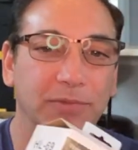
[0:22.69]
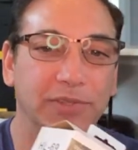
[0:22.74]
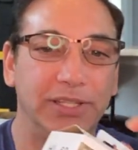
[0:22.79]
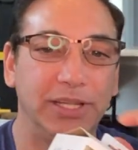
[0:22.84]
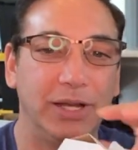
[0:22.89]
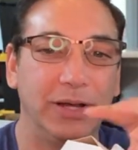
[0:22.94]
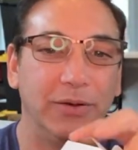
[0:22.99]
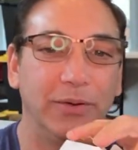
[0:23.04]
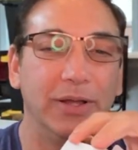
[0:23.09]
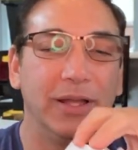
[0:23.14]

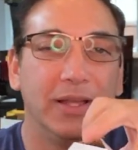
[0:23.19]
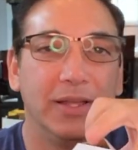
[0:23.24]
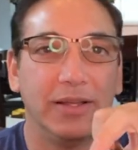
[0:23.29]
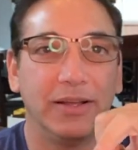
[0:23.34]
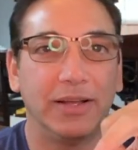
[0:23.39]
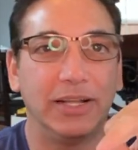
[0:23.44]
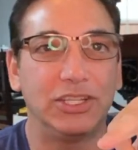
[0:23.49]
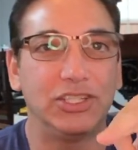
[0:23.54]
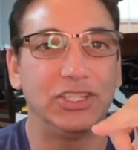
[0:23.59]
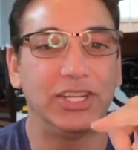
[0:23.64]
so,
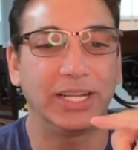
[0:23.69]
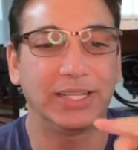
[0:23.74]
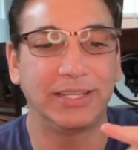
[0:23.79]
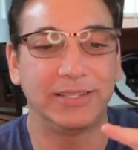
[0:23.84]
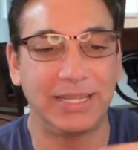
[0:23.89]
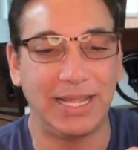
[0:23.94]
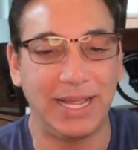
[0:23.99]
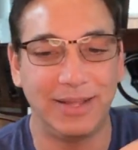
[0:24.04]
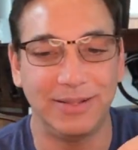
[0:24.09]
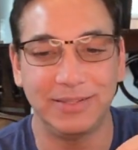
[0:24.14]
let's check this
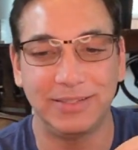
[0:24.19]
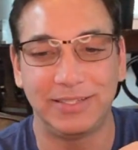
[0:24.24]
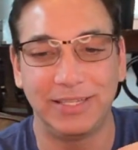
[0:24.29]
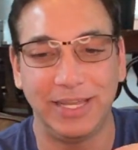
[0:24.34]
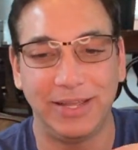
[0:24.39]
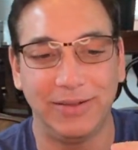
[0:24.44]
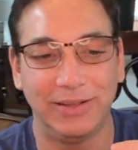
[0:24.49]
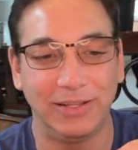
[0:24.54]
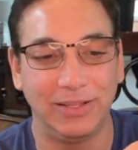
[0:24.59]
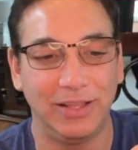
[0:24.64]
out and see how
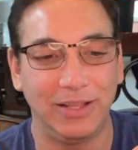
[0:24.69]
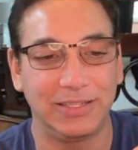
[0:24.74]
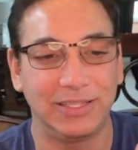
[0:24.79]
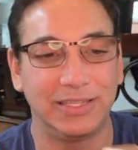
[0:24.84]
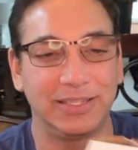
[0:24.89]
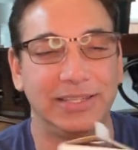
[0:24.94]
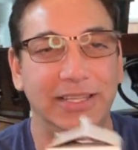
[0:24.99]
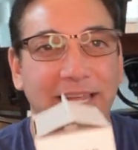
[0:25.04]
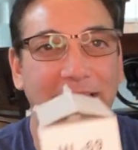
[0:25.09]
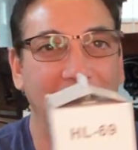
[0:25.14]
it looks.
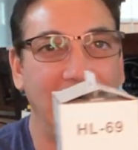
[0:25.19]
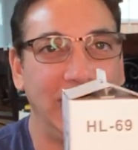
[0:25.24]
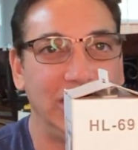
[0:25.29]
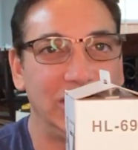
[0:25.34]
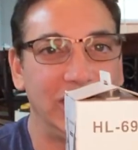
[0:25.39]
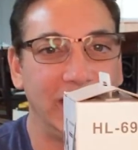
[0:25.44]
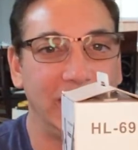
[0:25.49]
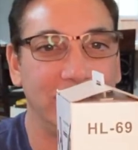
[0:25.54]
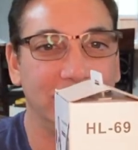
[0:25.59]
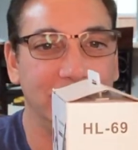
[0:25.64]
It's the
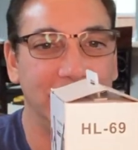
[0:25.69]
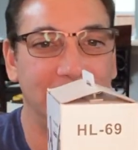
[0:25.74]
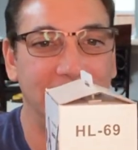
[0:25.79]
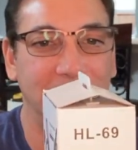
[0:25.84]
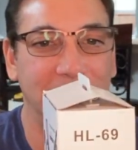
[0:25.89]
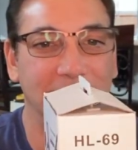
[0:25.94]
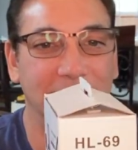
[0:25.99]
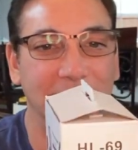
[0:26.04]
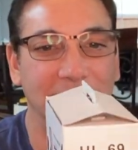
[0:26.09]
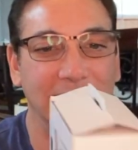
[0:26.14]

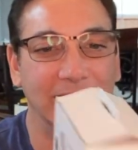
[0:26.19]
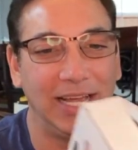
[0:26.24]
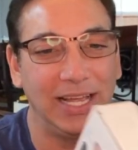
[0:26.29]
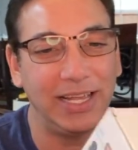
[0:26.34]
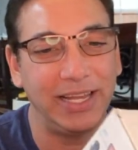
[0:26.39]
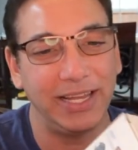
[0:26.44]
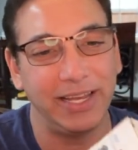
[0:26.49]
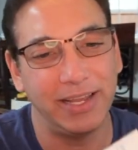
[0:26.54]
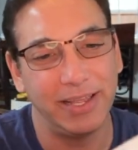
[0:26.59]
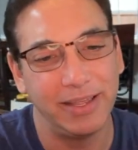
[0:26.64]

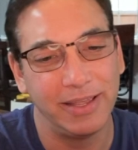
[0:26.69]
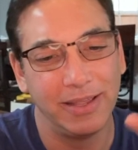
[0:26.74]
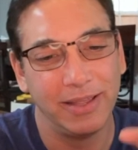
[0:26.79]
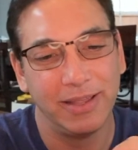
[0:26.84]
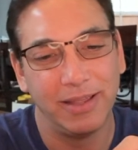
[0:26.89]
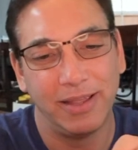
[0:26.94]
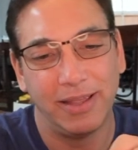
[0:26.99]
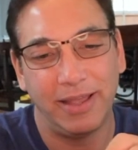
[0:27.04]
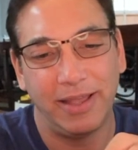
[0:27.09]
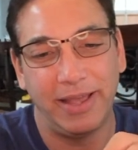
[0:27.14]
HL69
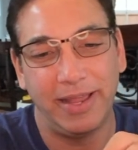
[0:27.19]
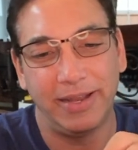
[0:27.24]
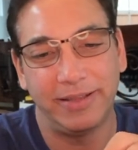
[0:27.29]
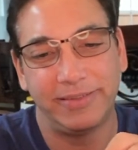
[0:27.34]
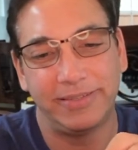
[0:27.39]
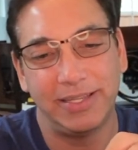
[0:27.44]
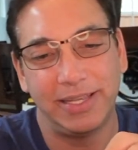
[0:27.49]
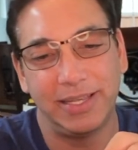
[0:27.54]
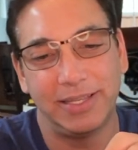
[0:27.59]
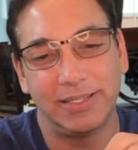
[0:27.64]
and it
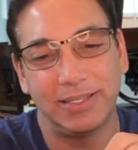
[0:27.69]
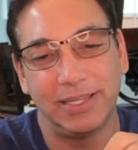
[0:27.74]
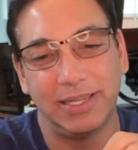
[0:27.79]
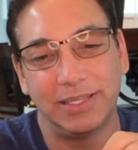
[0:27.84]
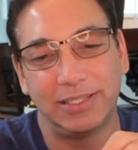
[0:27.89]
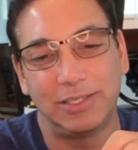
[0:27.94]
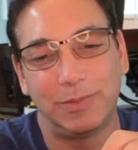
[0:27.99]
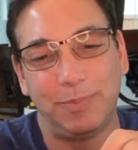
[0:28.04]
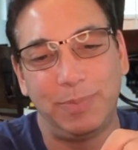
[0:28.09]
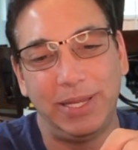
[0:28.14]
says
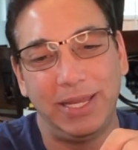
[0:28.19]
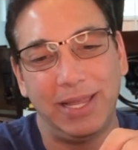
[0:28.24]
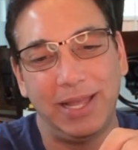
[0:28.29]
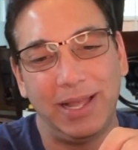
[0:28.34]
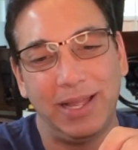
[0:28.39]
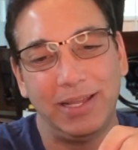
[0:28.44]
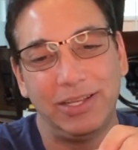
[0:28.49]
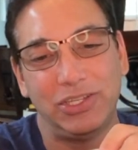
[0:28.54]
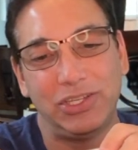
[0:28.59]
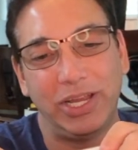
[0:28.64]
it's
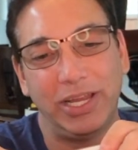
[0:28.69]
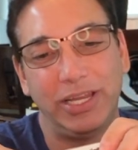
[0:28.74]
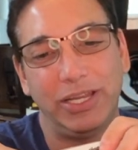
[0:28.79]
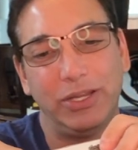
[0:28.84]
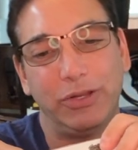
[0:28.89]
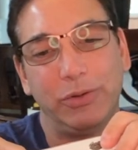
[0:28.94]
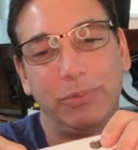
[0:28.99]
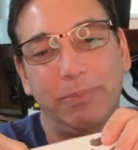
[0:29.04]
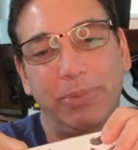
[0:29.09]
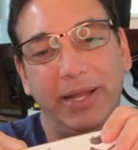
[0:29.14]

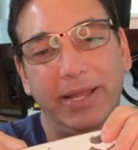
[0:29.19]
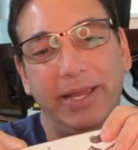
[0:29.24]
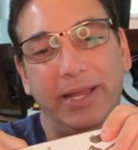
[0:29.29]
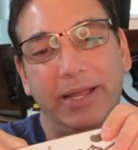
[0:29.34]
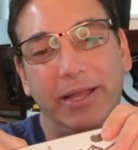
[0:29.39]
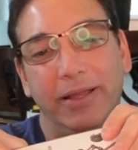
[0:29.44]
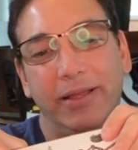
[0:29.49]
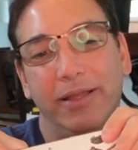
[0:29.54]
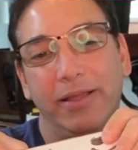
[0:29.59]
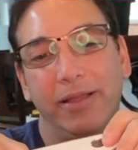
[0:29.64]
PIJU bike
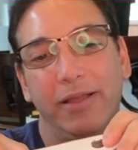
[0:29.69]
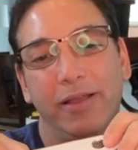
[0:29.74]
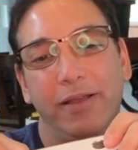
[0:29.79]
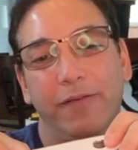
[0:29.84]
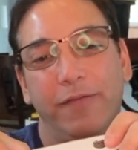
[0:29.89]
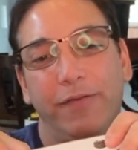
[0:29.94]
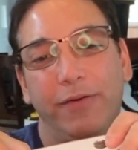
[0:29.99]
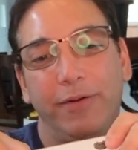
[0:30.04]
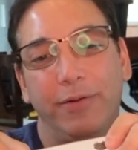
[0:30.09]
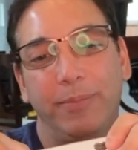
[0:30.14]

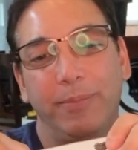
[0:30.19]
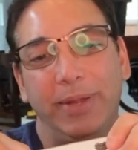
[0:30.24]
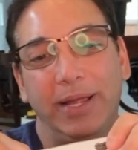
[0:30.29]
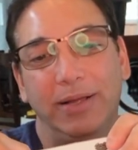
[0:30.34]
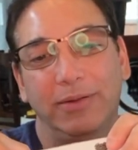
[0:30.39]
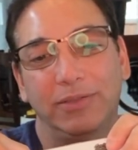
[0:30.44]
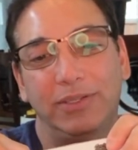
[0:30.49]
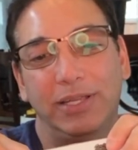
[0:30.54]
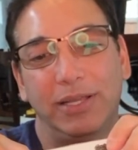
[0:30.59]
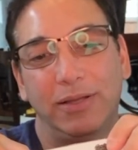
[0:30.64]
phone
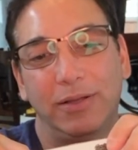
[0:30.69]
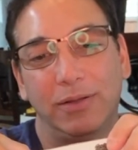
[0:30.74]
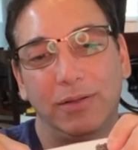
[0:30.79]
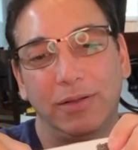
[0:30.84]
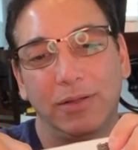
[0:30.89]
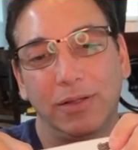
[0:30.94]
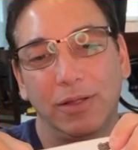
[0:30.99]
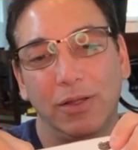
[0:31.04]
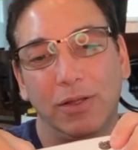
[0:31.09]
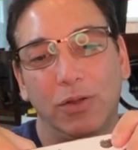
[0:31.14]
mount,
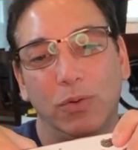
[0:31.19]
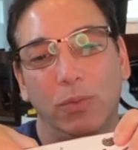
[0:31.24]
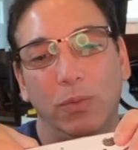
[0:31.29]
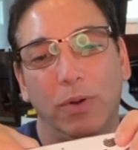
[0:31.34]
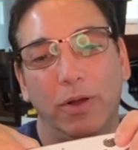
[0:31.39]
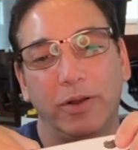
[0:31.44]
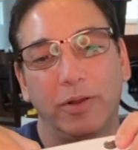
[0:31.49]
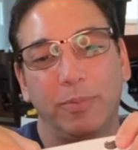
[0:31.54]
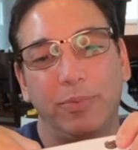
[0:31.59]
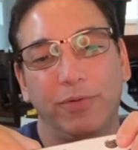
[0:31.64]

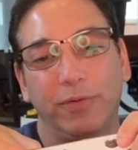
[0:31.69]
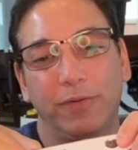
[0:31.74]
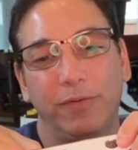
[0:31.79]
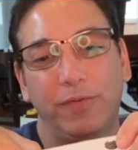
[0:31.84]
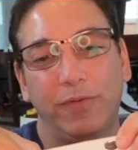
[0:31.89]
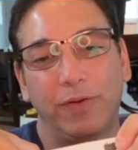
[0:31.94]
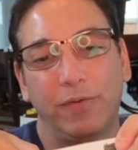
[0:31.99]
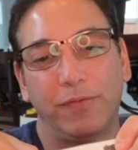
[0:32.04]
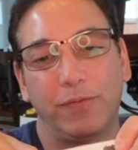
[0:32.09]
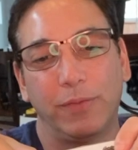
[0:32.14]
waterproof
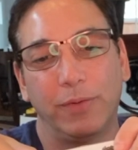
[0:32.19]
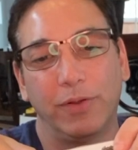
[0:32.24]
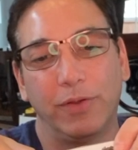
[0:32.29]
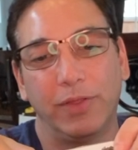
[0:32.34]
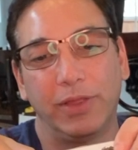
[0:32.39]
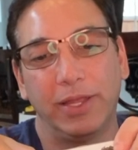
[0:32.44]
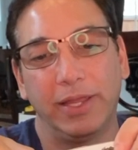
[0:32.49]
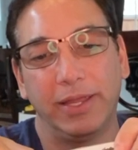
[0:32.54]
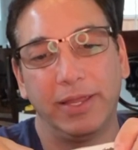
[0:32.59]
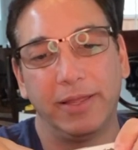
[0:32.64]
for
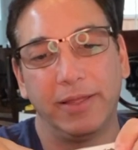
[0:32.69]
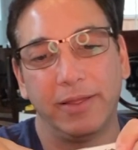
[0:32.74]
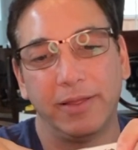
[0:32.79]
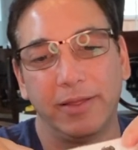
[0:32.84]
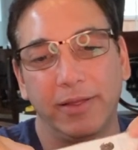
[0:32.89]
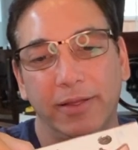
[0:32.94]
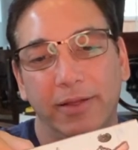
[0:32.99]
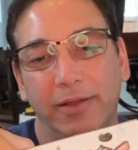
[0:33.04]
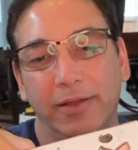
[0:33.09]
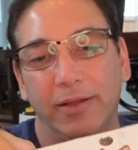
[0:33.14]
the,
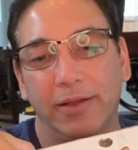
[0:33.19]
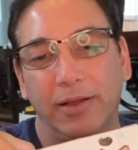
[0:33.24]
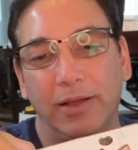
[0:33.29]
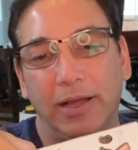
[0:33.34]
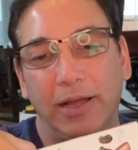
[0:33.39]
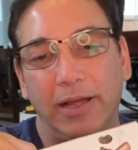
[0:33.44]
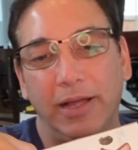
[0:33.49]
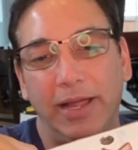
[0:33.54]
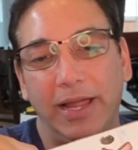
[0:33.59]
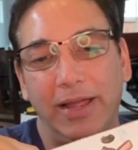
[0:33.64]
uh,
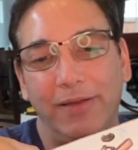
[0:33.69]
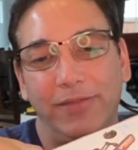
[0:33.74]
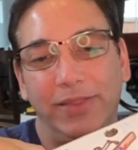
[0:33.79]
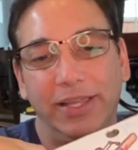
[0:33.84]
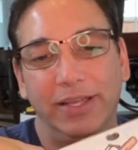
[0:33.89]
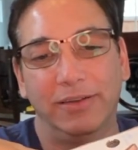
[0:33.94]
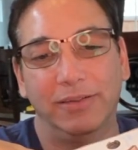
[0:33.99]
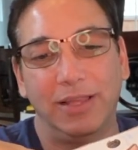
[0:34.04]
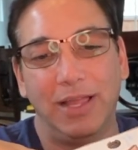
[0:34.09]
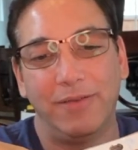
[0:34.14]
I have the
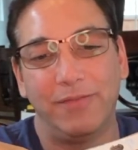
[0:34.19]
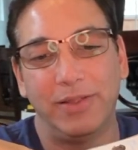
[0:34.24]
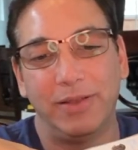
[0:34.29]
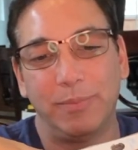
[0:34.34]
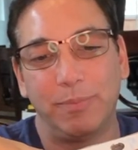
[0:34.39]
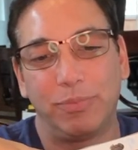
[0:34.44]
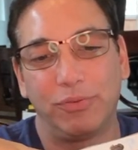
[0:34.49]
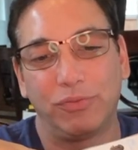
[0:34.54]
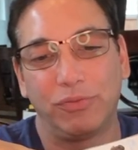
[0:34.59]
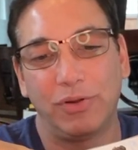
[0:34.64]
11
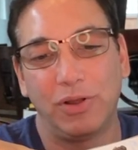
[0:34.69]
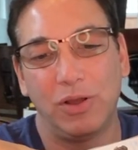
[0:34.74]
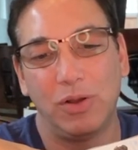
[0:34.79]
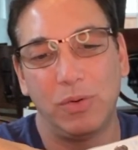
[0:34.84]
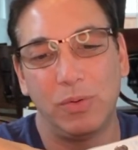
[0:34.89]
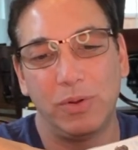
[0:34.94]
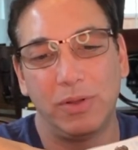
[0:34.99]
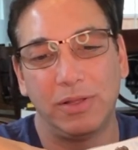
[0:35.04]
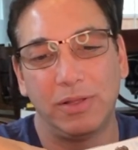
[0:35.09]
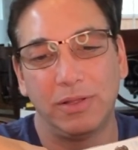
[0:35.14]

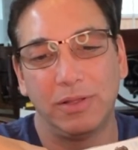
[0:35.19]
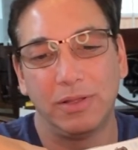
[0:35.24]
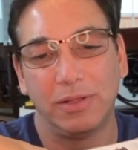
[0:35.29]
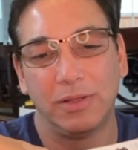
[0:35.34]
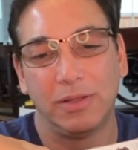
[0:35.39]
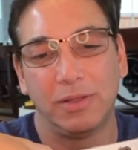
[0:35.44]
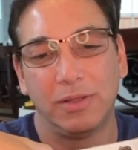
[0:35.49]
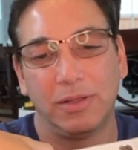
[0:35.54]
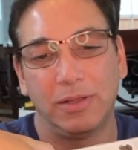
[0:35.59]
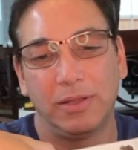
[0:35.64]
Pro
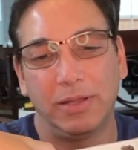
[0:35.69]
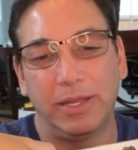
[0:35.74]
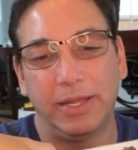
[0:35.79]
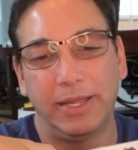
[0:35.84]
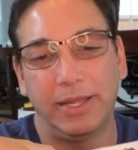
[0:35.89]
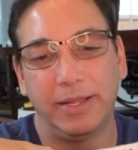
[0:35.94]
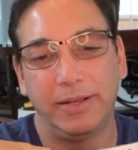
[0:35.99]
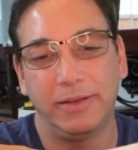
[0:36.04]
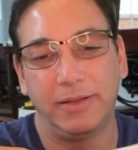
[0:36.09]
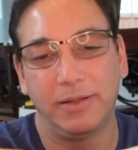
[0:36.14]

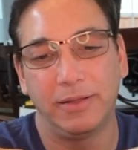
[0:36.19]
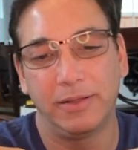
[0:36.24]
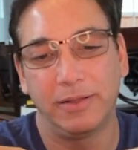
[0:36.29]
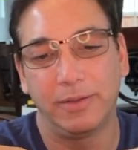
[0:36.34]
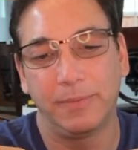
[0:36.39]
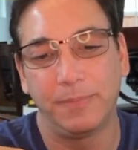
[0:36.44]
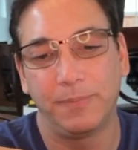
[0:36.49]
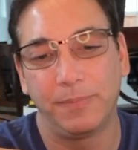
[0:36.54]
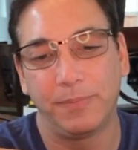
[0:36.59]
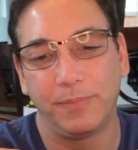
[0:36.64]
and
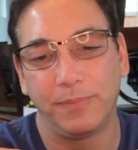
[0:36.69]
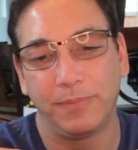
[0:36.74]
um,